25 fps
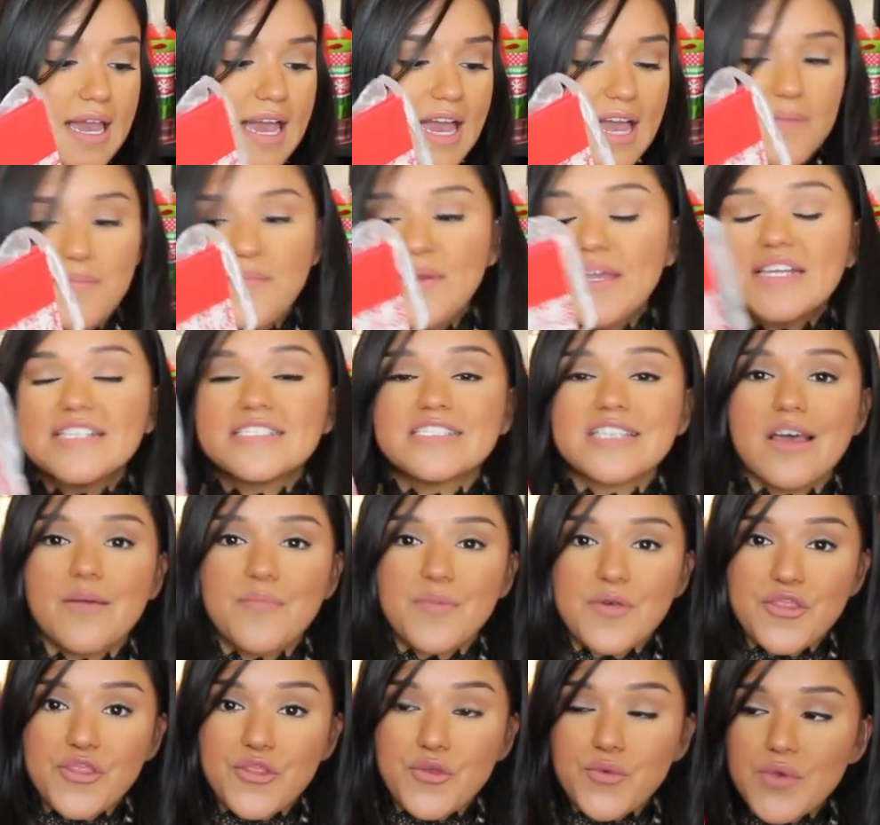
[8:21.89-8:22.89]
I picked
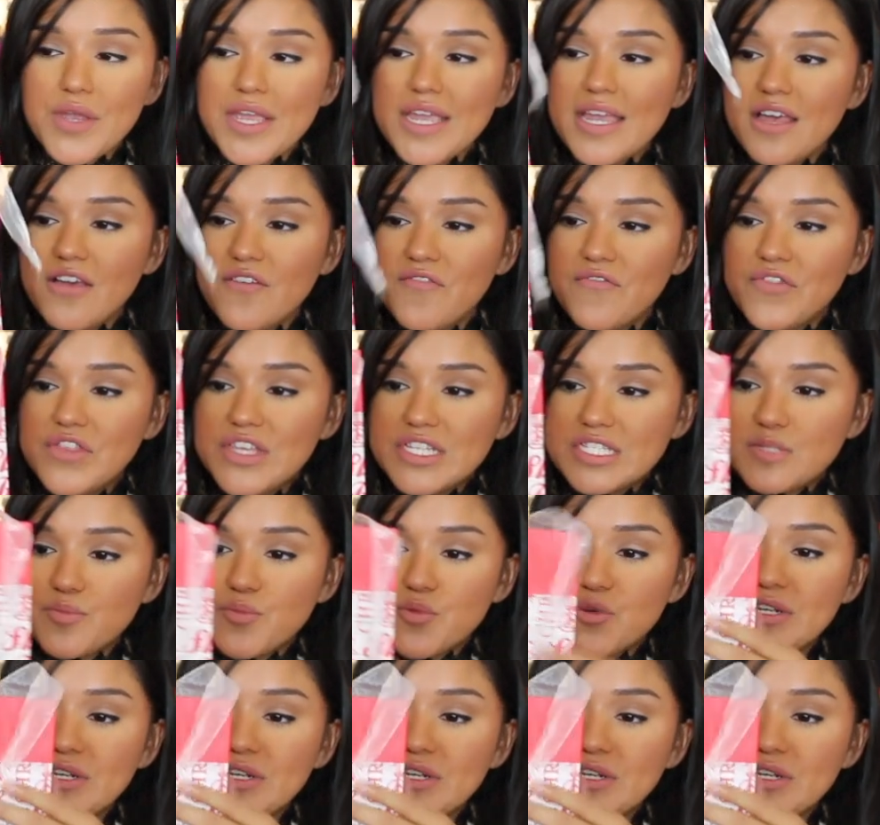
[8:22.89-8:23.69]
up three of this